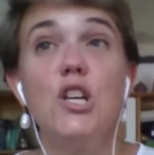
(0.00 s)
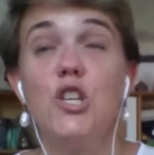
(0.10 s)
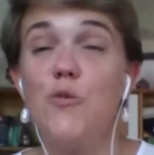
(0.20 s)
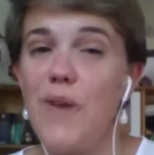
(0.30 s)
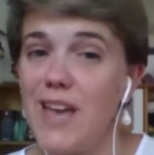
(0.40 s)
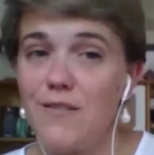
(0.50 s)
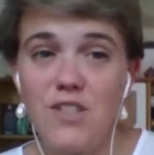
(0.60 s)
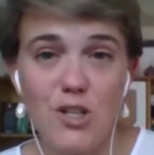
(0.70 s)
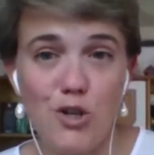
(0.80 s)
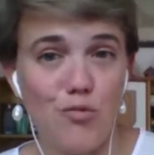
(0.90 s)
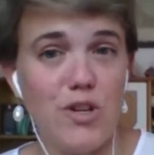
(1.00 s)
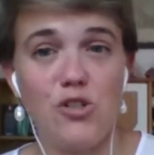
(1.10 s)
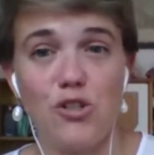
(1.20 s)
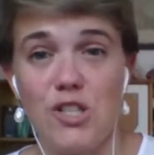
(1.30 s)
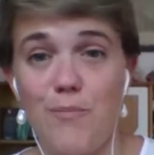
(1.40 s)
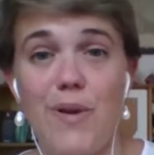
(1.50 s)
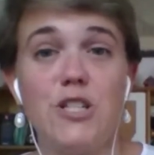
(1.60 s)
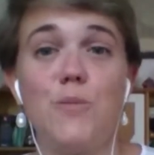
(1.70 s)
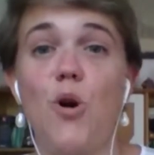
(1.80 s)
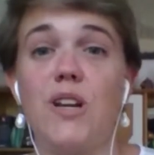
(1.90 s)
You may have done your research and
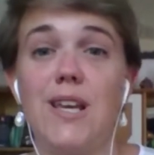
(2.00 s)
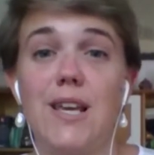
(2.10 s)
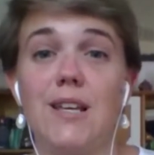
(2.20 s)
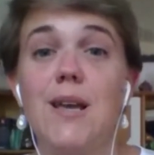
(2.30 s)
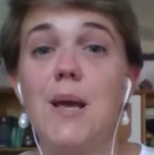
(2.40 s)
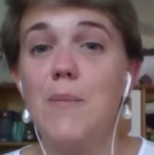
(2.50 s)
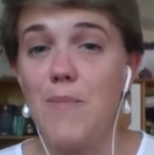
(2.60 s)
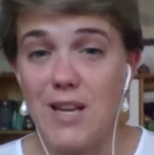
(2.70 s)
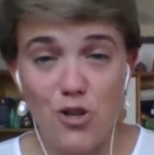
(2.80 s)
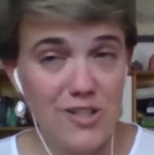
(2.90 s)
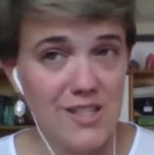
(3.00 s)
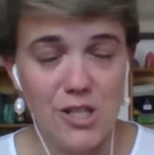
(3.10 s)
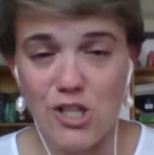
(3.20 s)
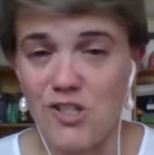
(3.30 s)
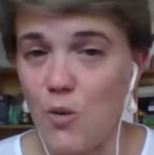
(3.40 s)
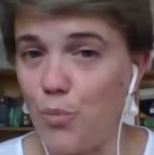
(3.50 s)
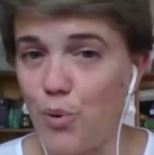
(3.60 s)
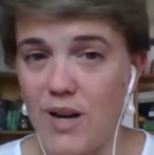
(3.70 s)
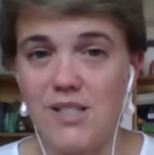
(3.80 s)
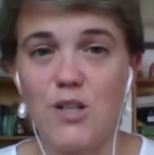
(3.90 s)
benchmarking, made your decisions on
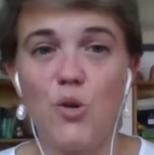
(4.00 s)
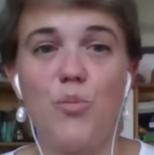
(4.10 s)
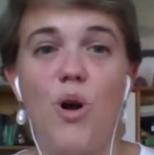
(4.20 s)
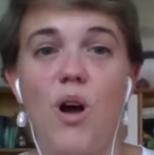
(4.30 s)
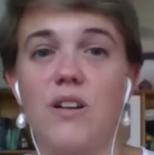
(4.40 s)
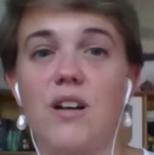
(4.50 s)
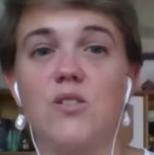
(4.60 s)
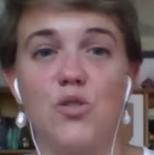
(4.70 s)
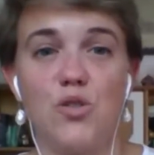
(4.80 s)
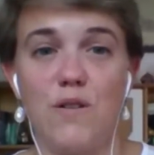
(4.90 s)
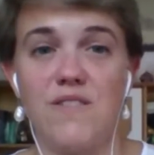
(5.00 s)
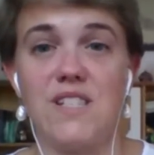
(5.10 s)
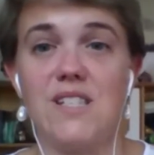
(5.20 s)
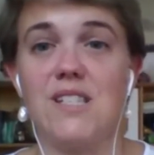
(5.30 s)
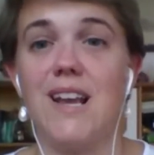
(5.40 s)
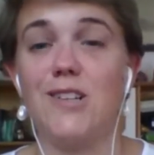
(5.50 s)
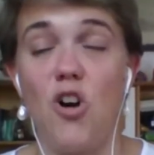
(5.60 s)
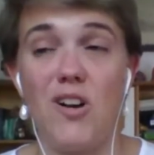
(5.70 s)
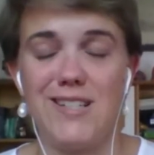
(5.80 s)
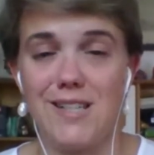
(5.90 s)
pricing your products or services, and
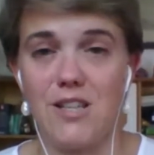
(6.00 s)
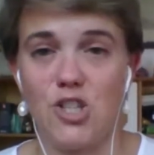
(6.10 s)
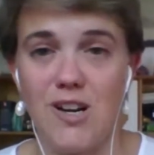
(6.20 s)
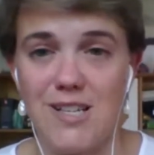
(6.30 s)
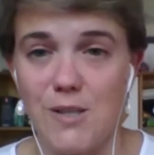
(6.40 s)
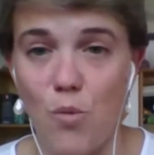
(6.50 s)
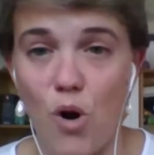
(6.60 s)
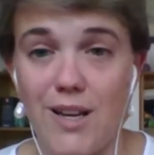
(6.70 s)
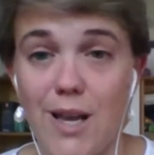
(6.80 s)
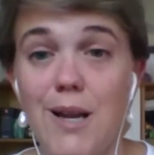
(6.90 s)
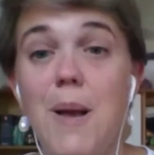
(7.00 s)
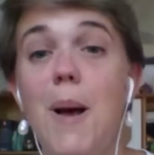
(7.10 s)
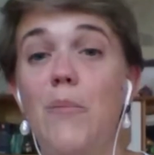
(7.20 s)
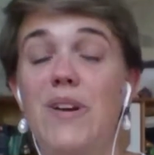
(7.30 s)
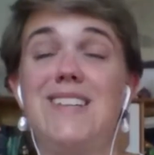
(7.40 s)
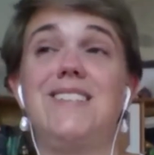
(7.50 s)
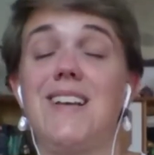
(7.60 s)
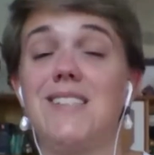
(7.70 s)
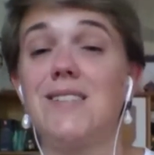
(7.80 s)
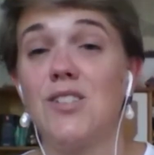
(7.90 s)
gone into the Chinese market. But it
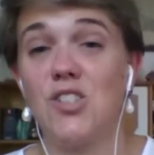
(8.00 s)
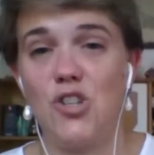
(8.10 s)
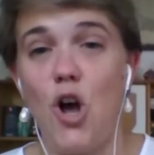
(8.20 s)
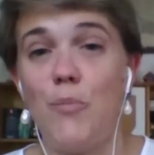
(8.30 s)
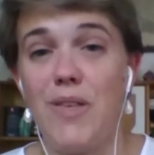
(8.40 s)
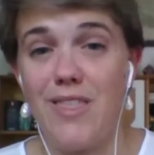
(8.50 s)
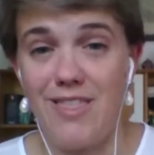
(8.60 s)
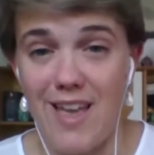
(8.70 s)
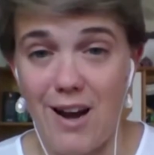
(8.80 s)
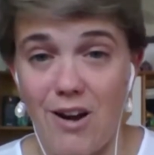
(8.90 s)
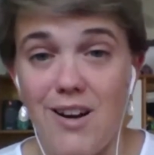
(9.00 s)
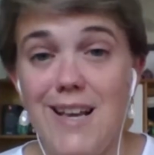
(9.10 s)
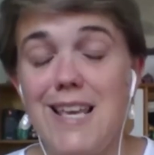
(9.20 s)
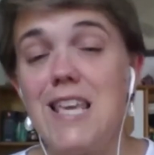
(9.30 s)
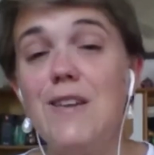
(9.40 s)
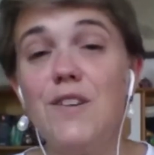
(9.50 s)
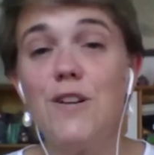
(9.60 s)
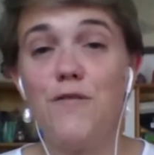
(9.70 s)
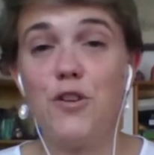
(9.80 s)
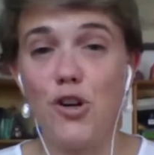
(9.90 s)
doesn't stop there. Even
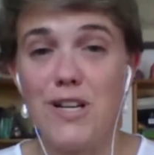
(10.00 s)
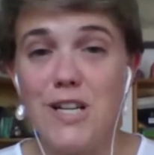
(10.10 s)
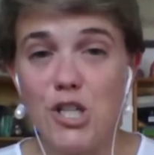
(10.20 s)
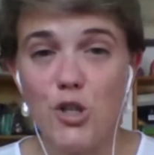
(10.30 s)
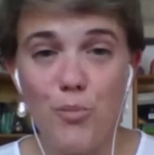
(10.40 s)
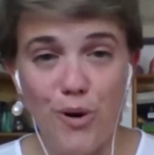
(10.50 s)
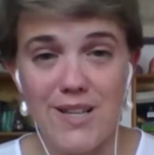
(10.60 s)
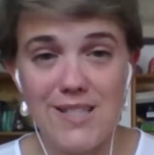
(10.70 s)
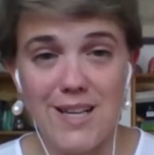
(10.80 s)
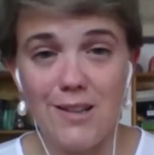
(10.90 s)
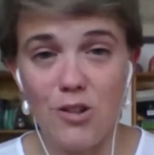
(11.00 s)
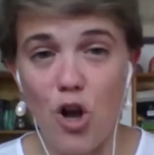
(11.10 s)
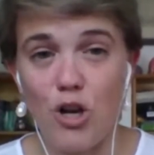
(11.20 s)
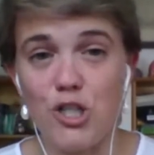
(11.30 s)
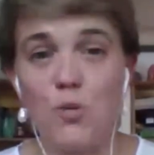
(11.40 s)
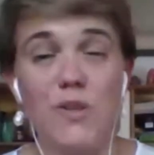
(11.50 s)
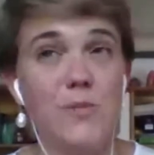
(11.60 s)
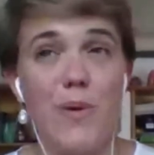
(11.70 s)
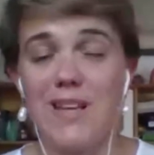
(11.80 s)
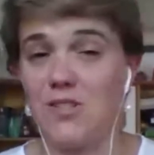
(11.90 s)
if your initial pricing at launch
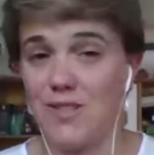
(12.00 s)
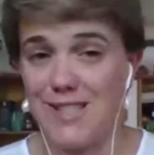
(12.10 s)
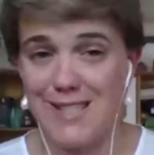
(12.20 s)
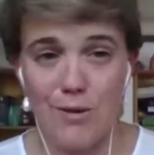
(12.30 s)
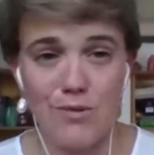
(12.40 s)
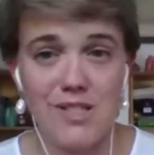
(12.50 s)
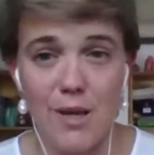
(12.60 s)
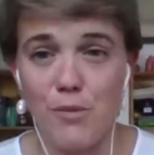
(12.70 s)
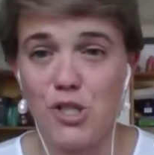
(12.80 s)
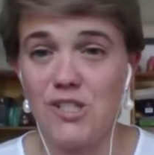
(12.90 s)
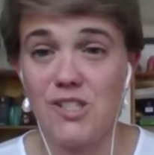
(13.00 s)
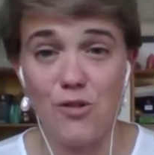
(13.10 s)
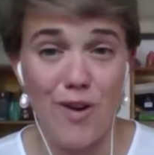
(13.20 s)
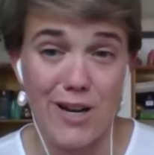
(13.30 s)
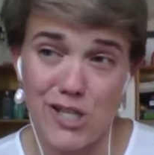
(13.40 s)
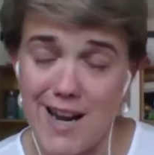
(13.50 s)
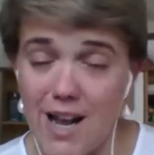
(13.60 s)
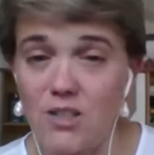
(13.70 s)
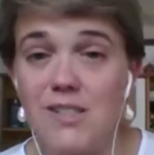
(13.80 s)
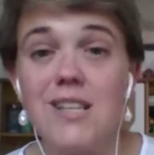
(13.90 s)
was based on sound assumptions and
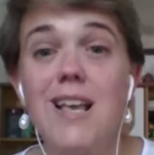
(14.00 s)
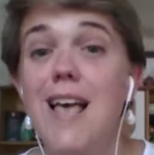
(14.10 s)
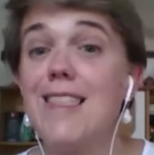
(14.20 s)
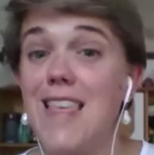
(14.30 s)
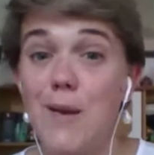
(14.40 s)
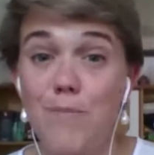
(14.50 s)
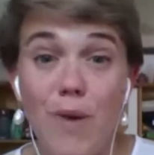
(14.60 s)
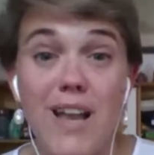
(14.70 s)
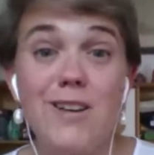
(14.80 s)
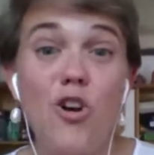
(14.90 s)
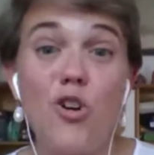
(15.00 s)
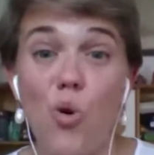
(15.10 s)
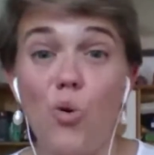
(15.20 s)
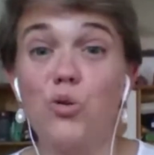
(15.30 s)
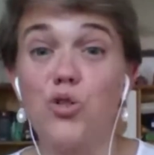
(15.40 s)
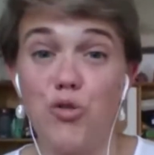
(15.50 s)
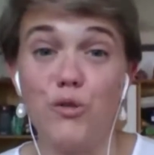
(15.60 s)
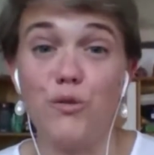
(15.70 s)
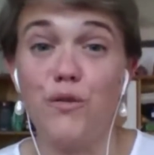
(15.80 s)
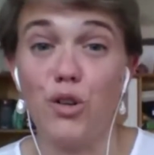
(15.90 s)
rationales, they might not hold
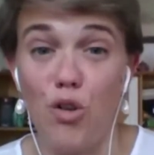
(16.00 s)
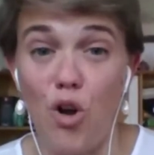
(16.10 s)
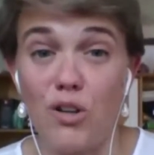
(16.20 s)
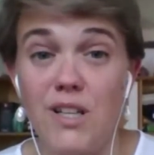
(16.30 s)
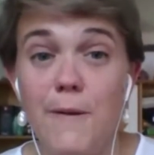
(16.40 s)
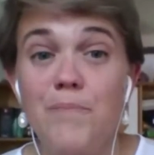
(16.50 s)
true for long.